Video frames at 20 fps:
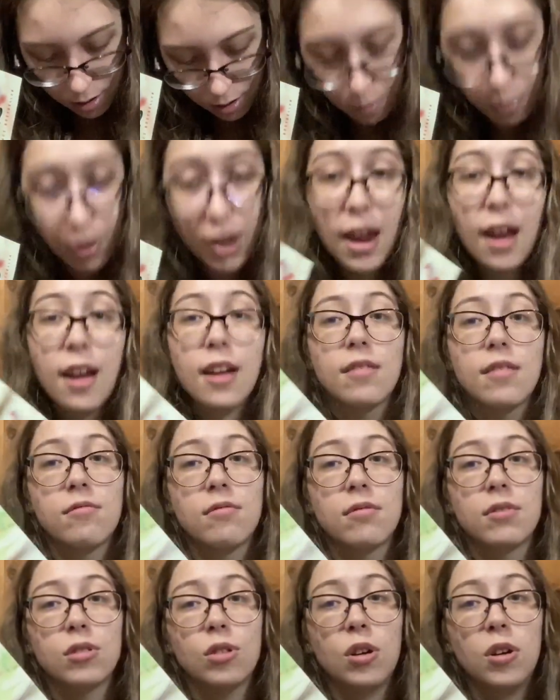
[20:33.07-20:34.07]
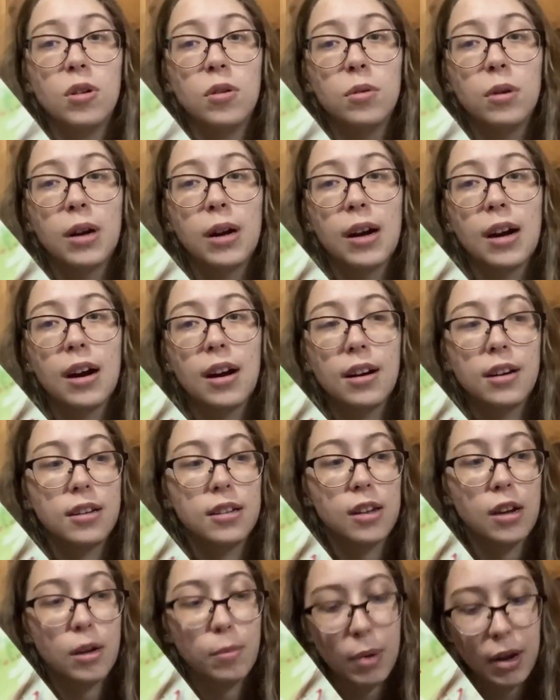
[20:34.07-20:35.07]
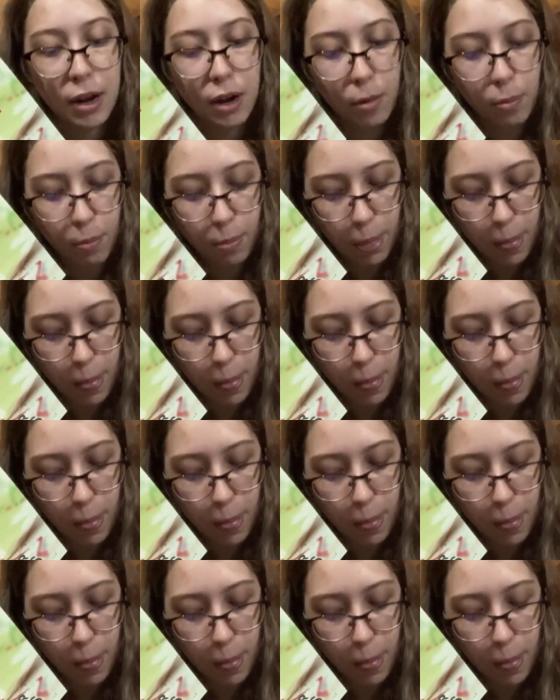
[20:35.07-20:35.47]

yeah, so I decided to pick it up